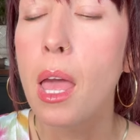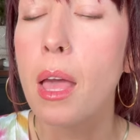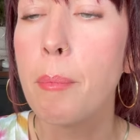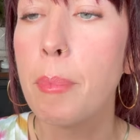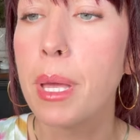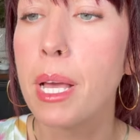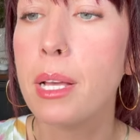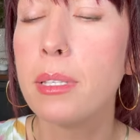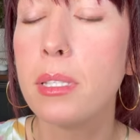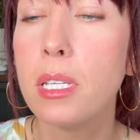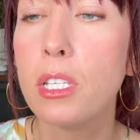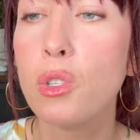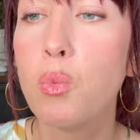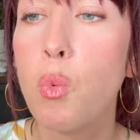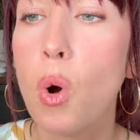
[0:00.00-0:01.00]
because
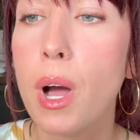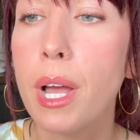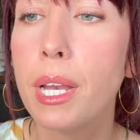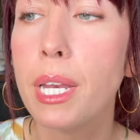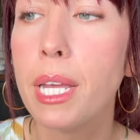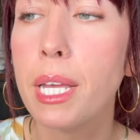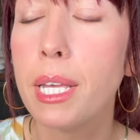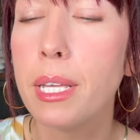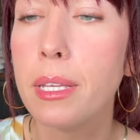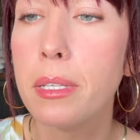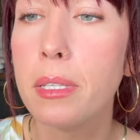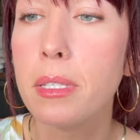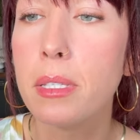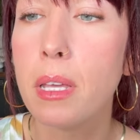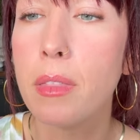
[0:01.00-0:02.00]
this one
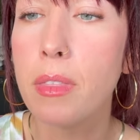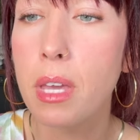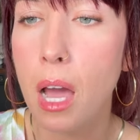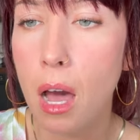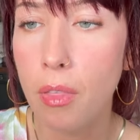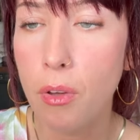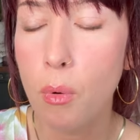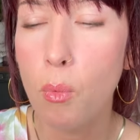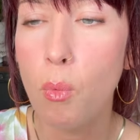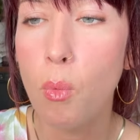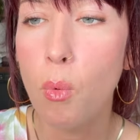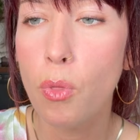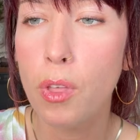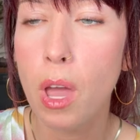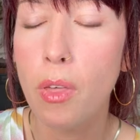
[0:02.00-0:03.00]
is the other
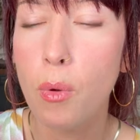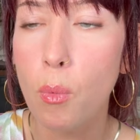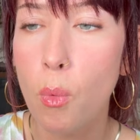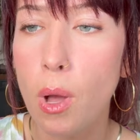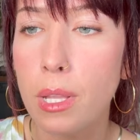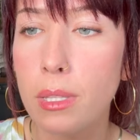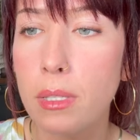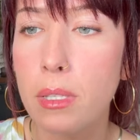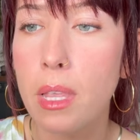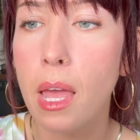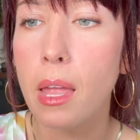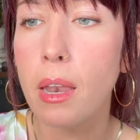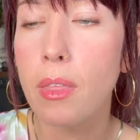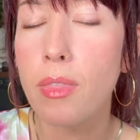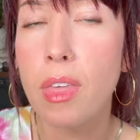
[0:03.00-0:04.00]
the other ones that,